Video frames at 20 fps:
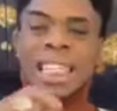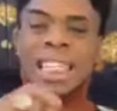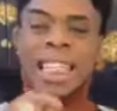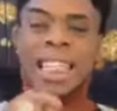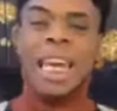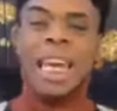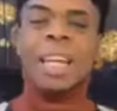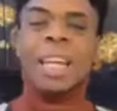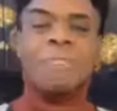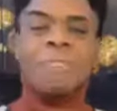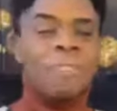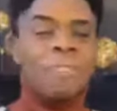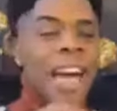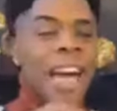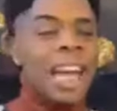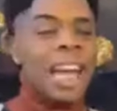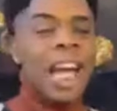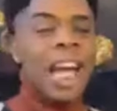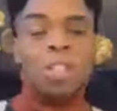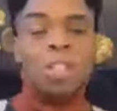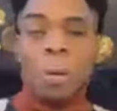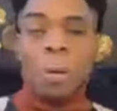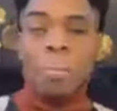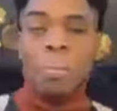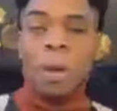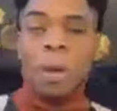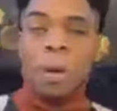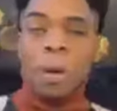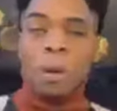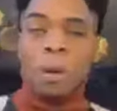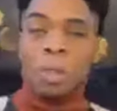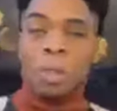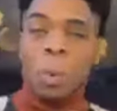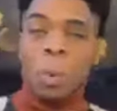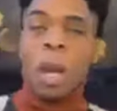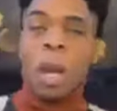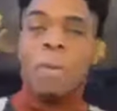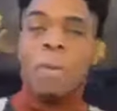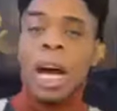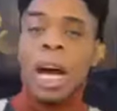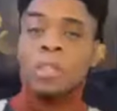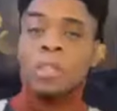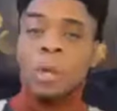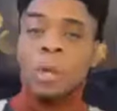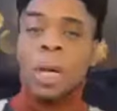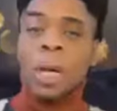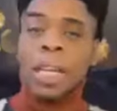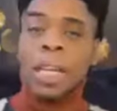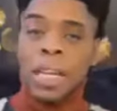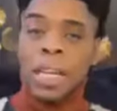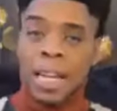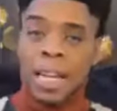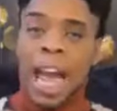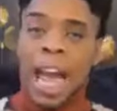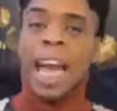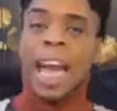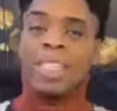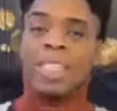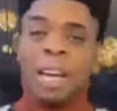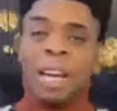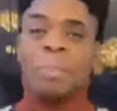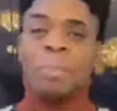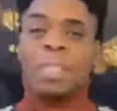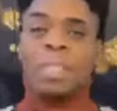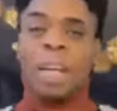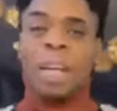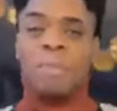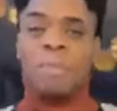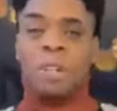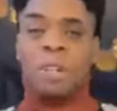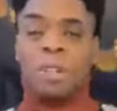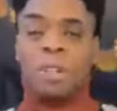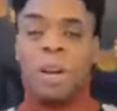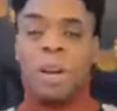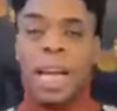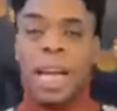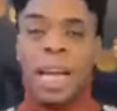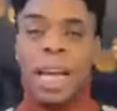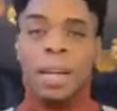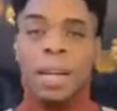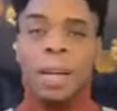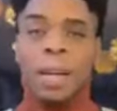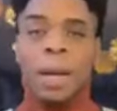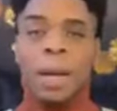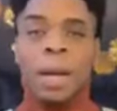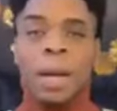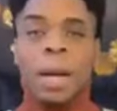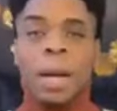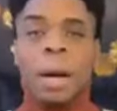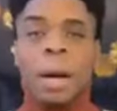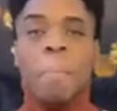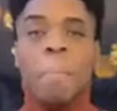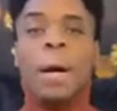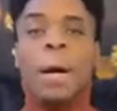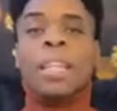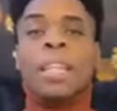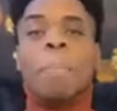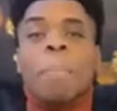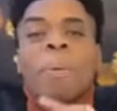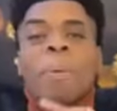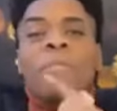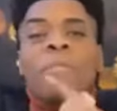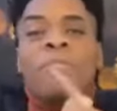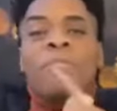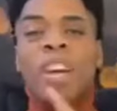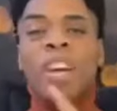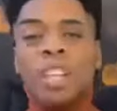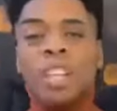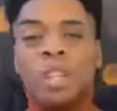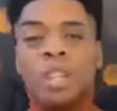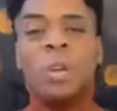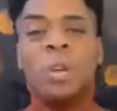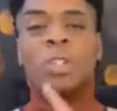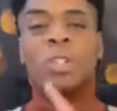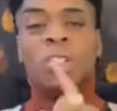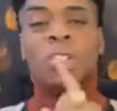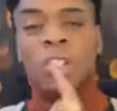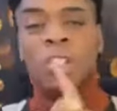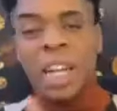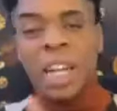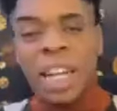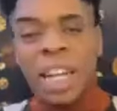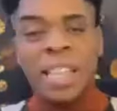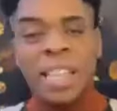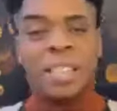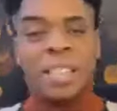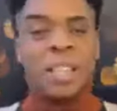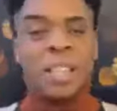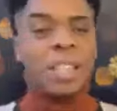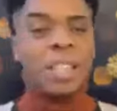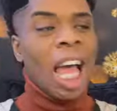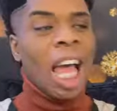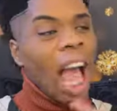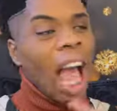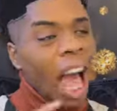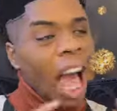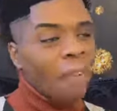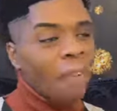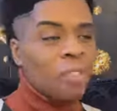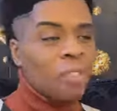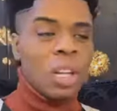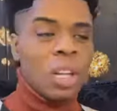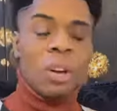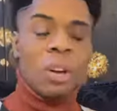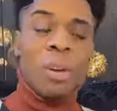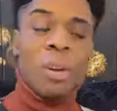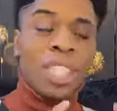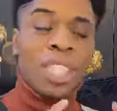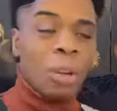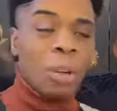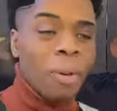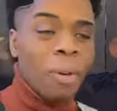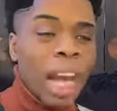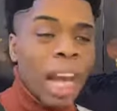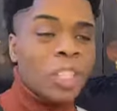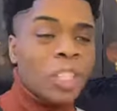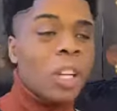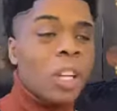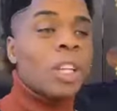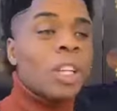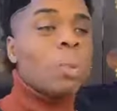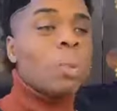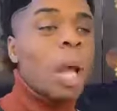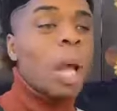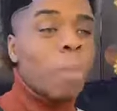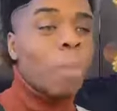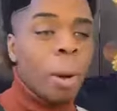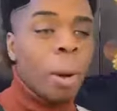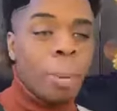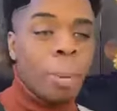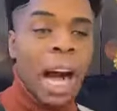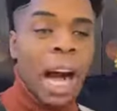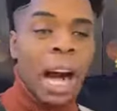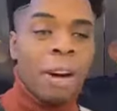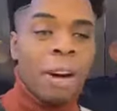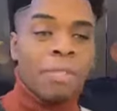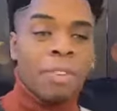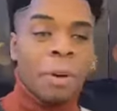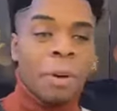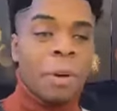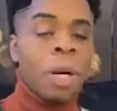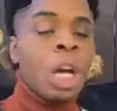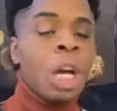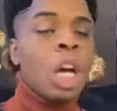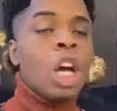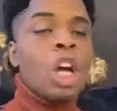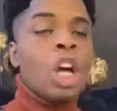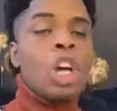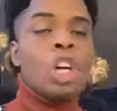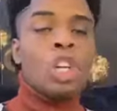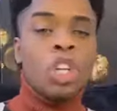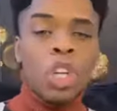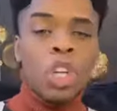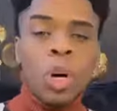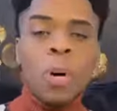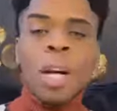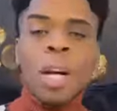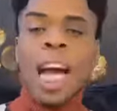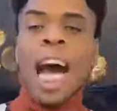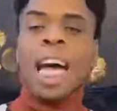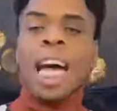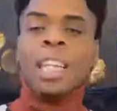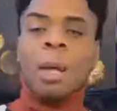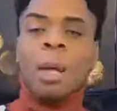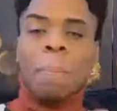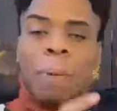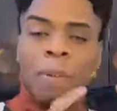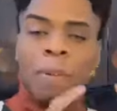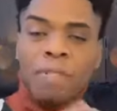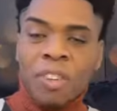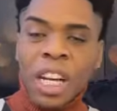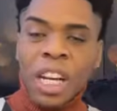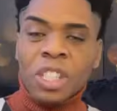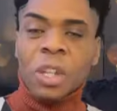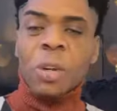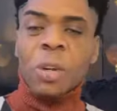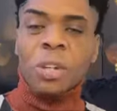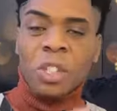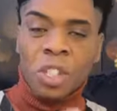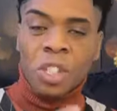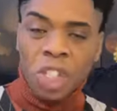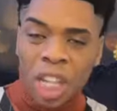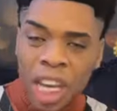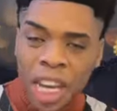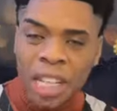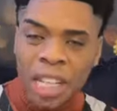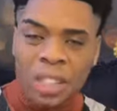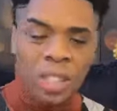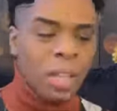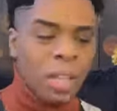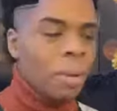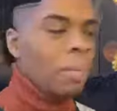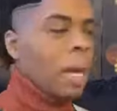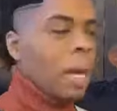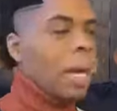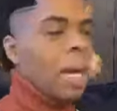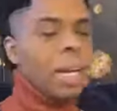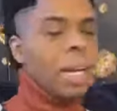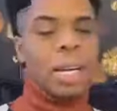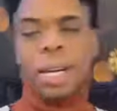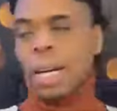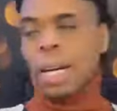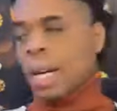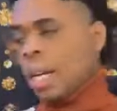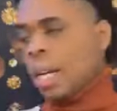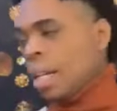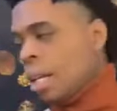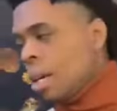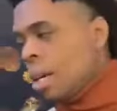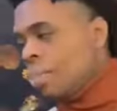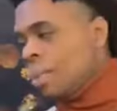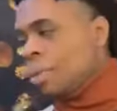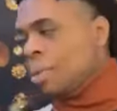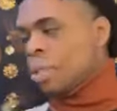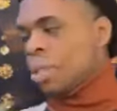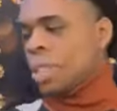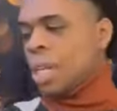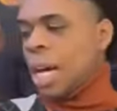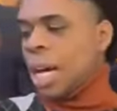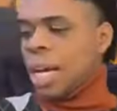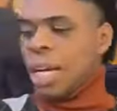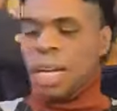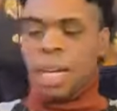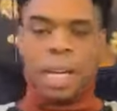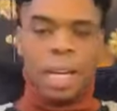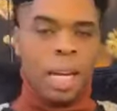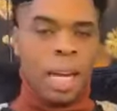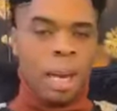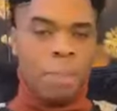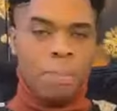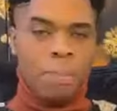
did financial miracles, went around doing good, Acts chapter 10, verse 38. But the provisional Jesus after the resurrection is way more powerful. You got the provisional Jesus. Maranda bosare